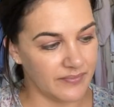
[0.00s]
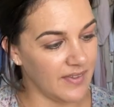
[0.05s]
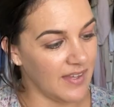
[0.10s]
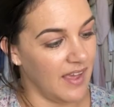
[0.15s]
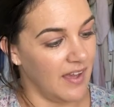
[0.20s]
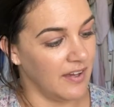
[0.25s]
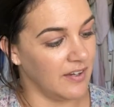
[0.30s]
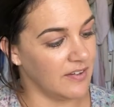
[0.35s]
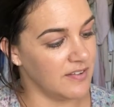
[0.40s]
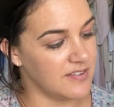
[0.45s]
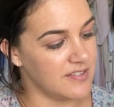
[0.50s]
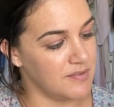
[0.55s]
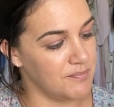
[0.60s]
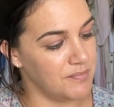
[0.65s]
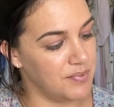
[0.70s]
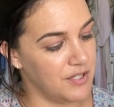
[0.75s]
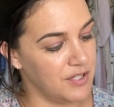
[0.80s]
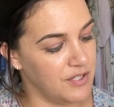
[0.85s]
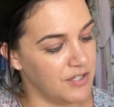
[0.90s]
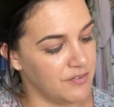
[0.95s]
I got some
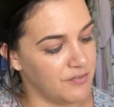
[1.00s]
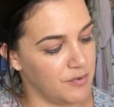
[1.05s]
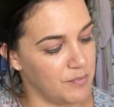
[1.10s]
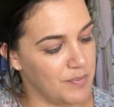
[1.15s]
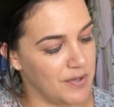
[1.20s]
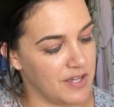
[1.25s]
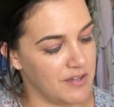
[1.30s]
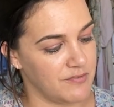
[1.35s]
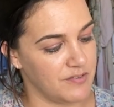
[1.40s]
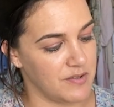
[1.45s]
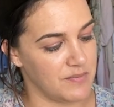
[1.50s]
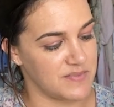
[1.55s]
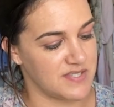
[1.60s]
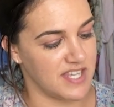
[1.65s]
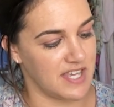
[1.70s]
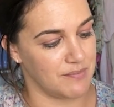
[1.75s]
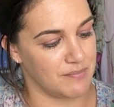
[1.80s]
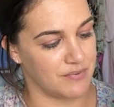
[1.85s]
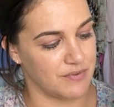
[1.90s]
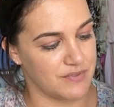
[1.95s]
beautiful perfume
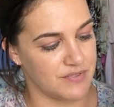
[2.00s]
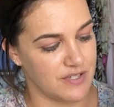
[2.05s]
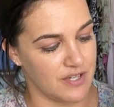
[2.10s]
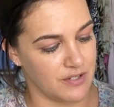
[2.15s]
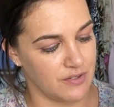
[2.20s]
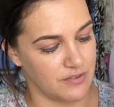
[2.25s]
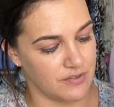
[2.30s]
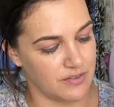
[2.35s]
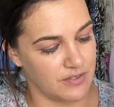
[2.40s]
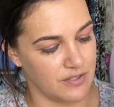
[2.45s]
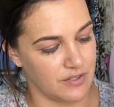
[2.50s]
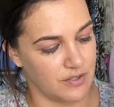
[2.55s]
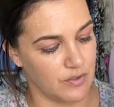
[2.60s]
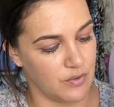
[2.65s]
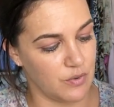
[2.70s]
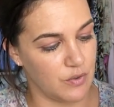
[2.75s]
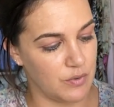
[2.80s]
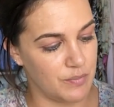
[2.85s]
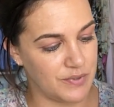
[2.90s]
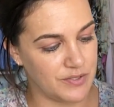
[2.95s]
samples. I got the
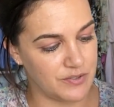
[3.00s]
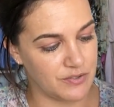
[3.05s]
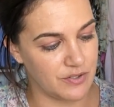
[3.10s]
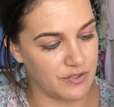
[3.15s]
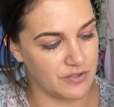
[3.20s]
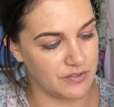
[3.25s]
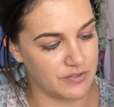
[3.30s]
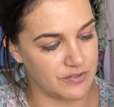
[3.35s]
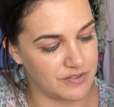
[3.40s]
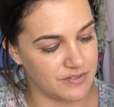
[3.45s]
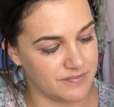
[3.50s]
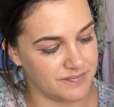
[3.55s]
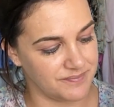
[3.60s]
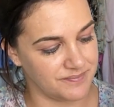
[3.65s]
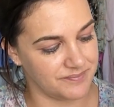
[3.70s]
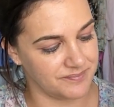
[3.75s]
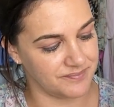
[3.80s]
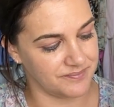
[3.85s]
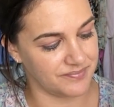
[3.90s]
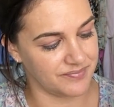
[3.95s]
Corbeton.
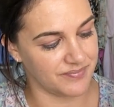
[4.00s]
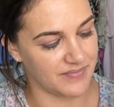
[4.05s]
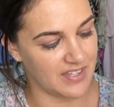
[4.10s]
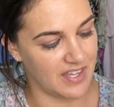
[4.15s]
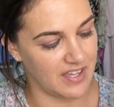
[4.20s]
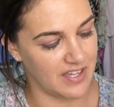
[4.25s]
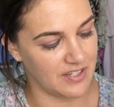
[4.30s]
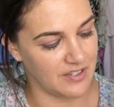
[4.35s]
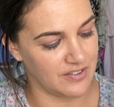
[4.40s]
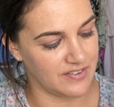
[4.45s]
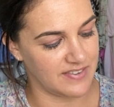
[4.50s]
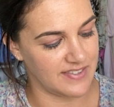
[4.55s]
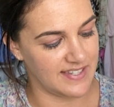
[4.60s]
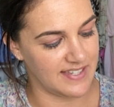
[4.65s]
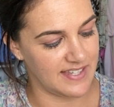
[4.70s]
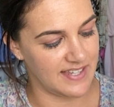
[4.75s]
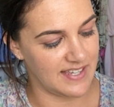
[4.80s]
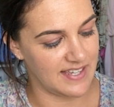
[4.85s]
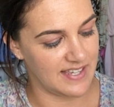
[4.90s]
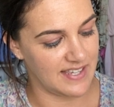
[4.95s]
I got
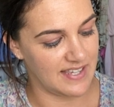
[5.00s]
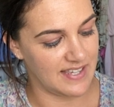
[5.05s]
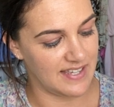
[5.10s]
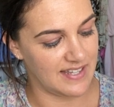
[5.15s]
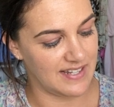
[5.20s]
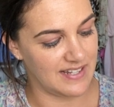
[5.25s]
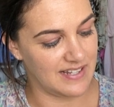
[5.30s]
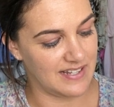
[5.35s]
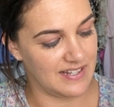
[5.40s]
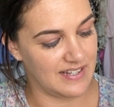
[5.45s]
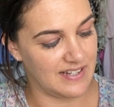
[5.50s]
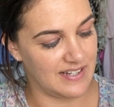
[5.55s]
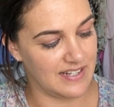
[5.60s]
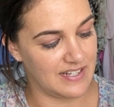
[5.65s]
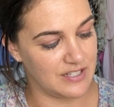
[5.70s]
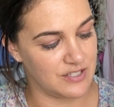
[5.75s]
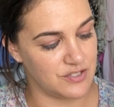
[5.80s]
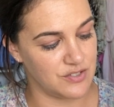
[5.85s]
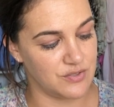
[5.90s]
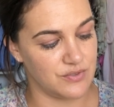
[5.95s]
the
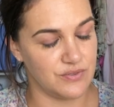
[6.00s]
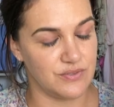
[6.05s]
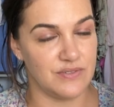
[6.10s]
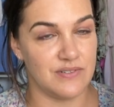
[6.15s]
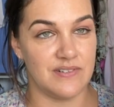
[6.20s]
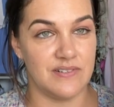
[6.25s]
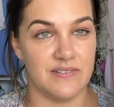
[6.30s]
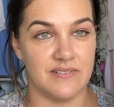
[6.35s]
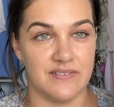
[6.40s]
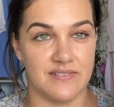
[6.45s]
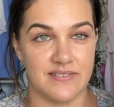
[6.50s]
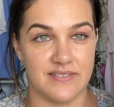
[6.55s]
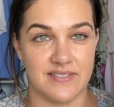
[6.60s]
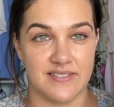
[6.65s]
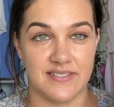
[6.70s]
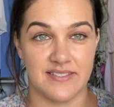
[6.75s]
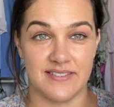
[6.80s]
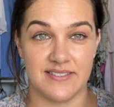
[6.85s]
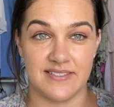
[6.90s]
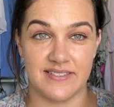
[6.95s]
Le Jour
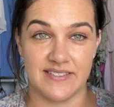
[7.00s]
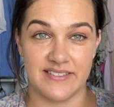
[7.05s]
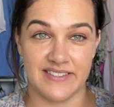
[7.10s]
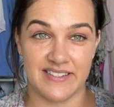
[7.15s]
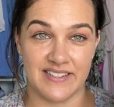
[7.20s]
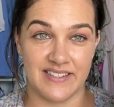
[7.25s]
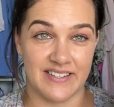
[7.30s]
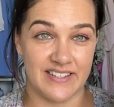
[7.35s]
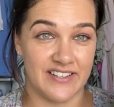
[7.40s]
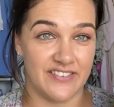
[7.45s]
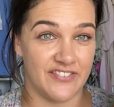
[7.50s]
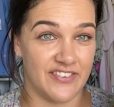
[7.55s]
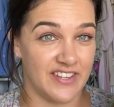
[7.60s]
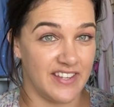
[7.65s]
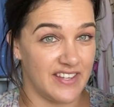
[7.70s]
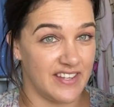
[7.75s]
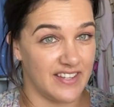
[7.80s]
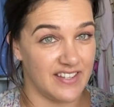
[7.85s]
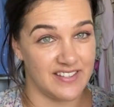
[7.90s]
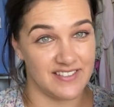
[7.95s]

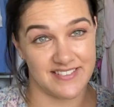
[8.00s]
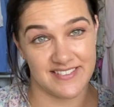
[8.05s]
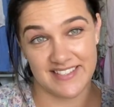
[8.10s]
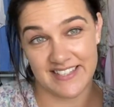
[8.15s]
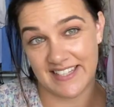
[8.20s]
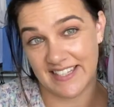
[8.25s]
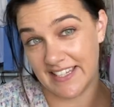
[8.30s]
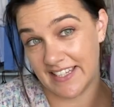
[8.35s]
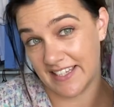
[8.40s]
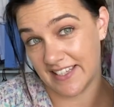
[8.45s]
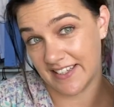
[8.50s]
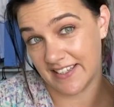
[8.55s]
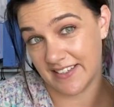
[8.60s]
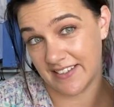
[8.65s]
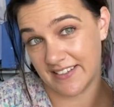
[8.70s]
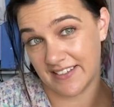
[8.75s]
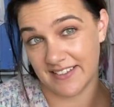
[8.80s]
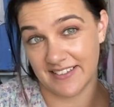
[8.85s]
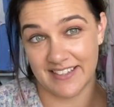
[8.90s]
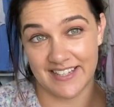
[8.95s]
Celevi.
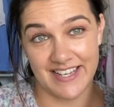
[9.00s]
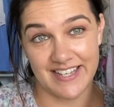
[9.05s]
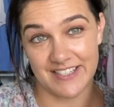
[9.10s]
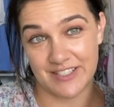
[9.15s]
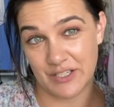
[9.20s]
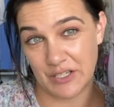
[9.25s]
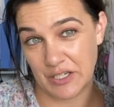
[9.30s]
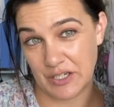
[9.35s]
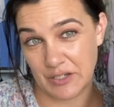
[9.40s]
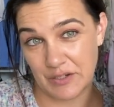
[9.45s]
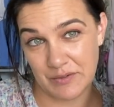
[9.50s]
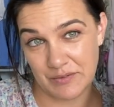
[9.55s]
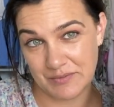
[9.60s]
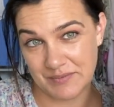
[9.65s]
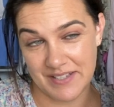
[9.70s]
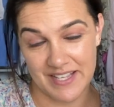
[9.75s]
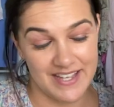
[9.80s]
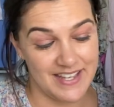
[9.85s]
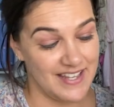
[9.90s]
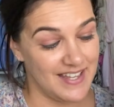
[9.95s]
I don't
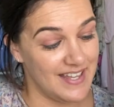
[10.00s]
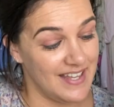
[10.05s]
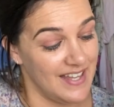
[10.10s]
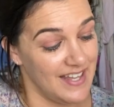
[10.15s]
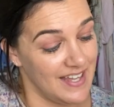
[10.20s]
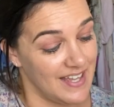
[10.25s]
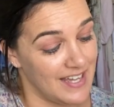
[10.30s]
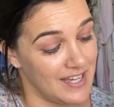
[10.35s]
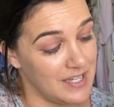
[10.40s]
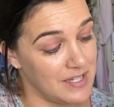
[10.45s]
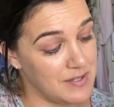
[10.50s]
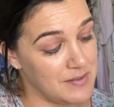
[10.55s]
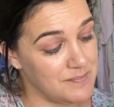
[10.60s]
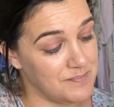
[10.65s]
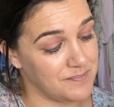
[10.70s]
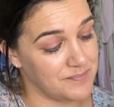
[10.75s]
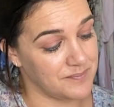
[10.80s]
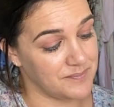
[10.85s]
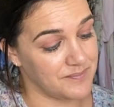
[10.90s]
know.